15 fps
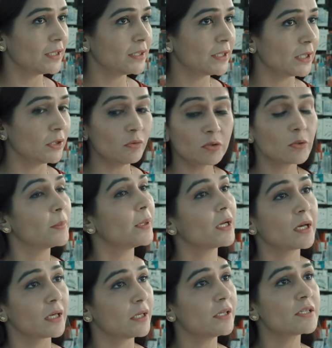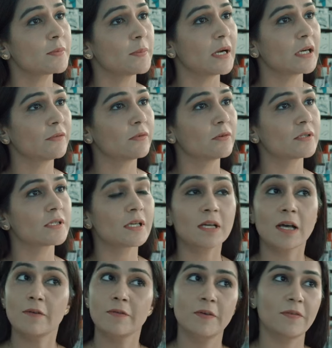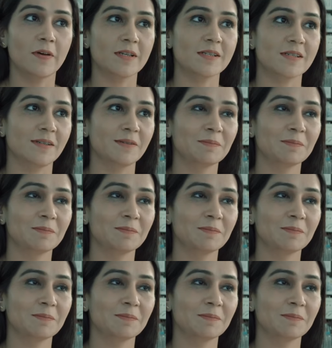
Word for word: it is also faster than my X60's